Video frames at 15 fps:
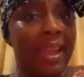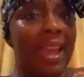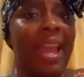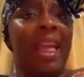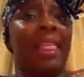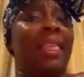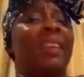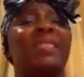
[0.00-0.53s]

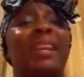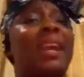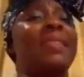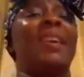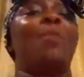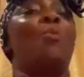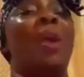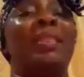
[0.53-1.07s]
There's
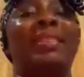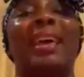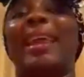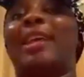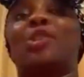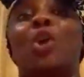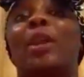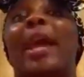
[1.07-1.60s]
another one that
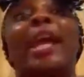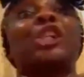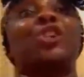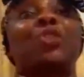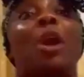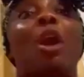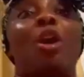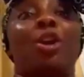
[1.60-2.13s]
has got extra
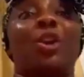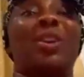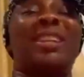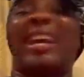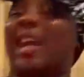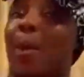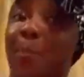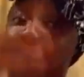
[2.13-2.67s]
oil that
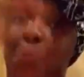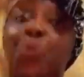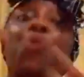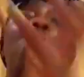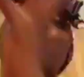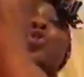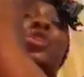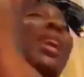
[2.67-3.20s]
can
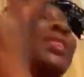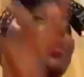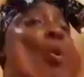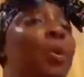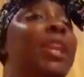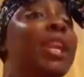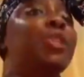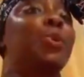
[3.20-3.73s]
push. That's why we
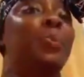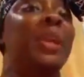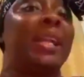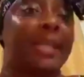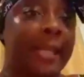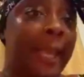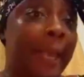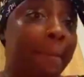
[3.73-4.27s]
need to be a
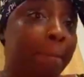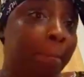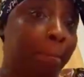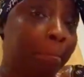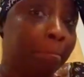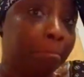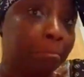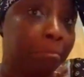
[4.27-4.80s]
team.
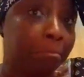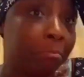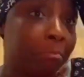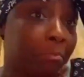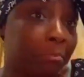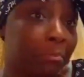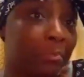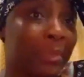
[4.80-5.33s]

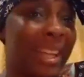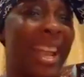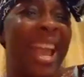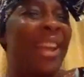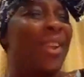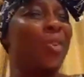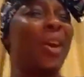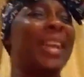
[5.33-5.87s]

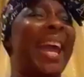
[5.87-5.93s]
Not a